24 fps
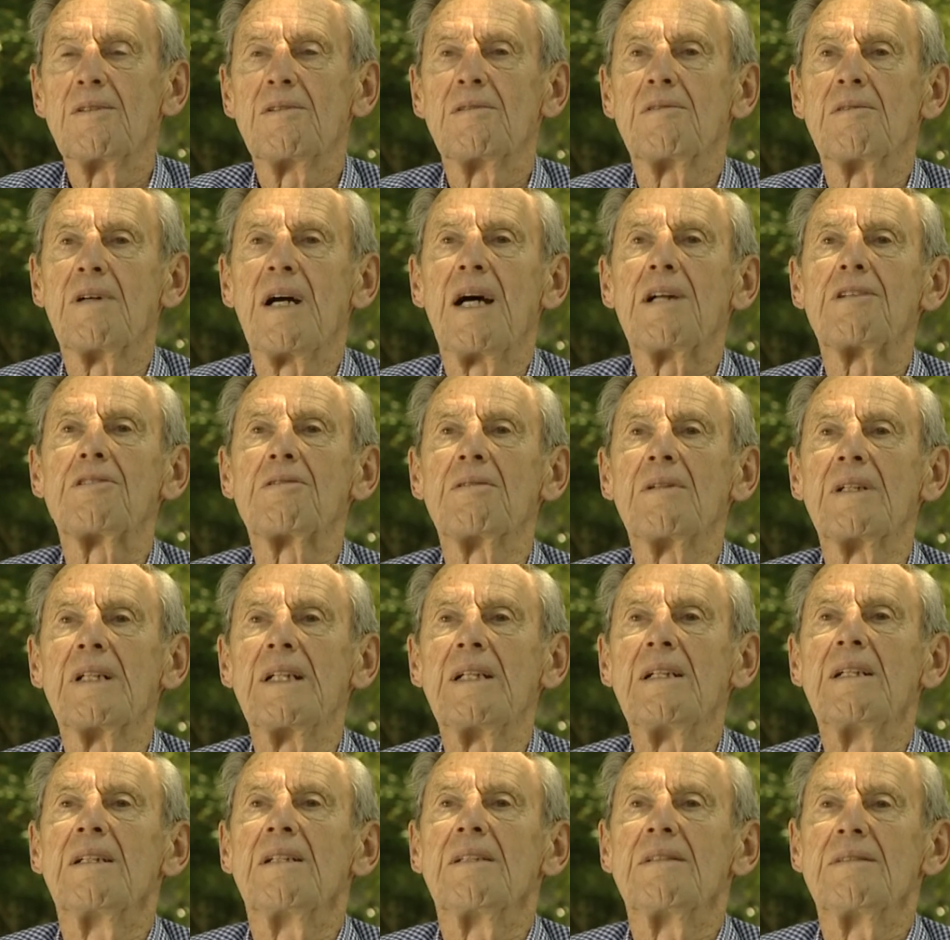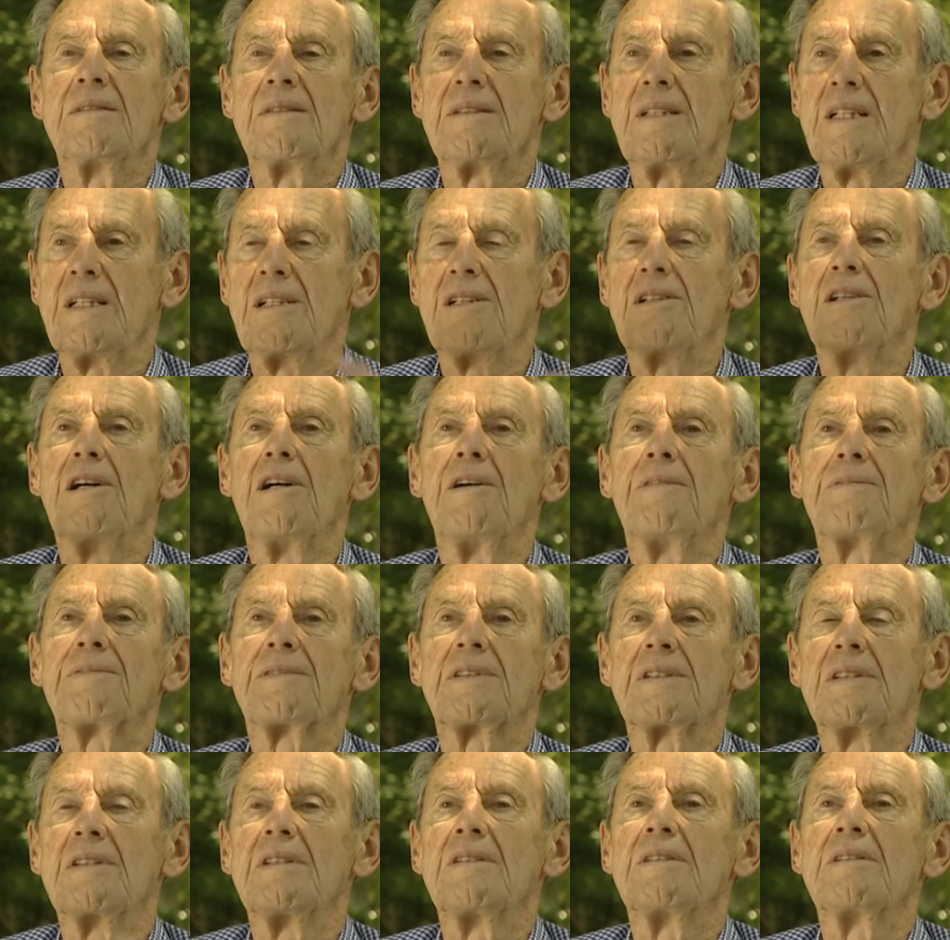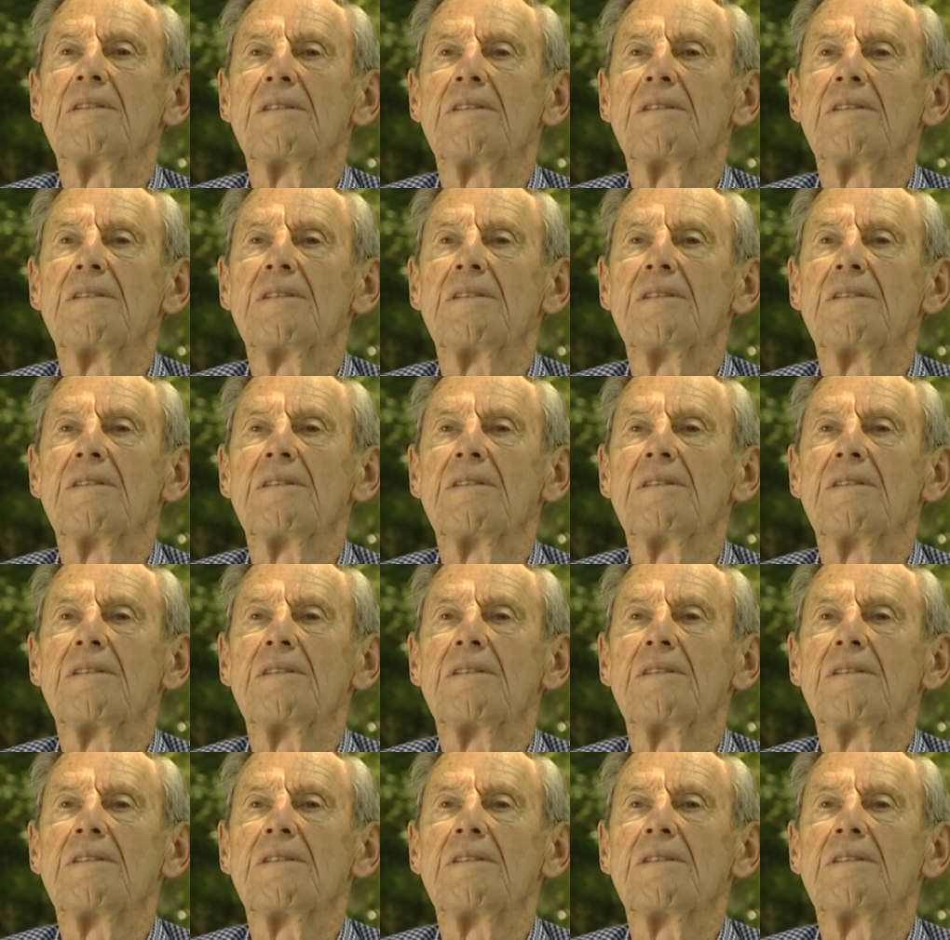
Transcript: gradually engulfed